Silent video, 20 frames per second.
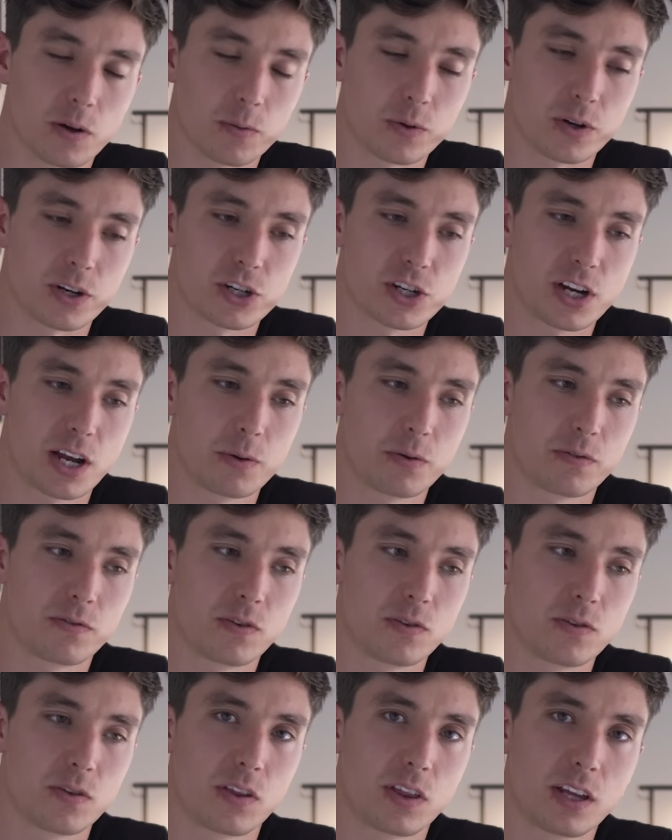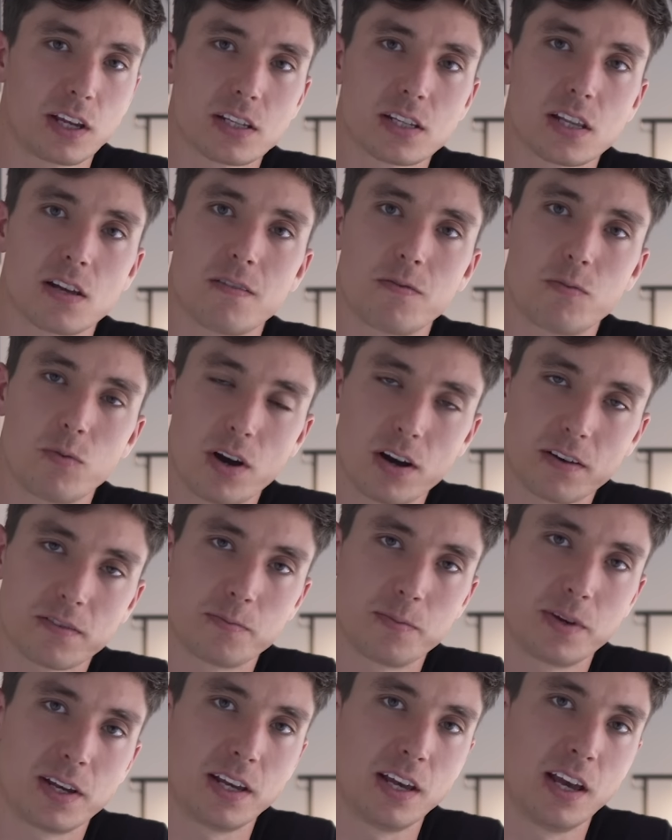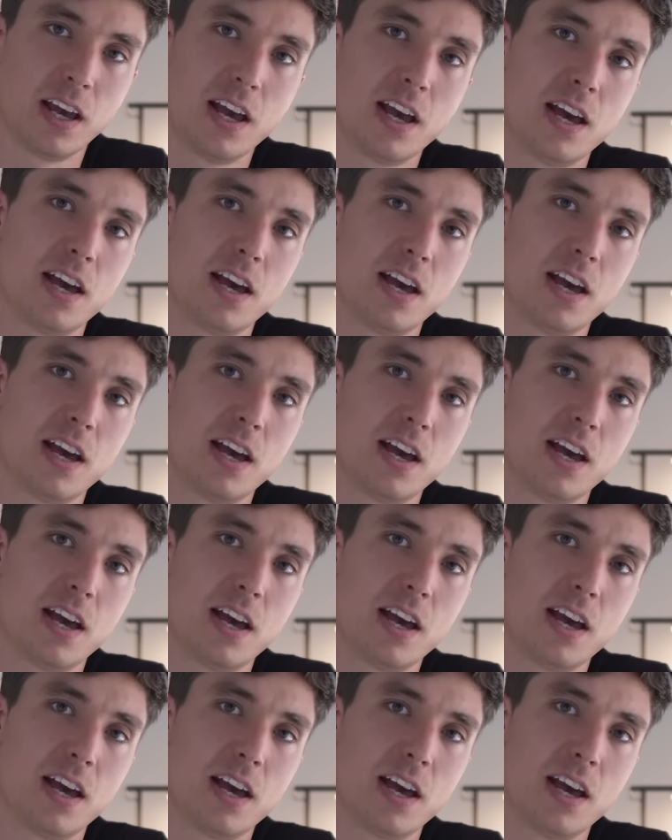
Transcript: I want to share with you the things that work for me,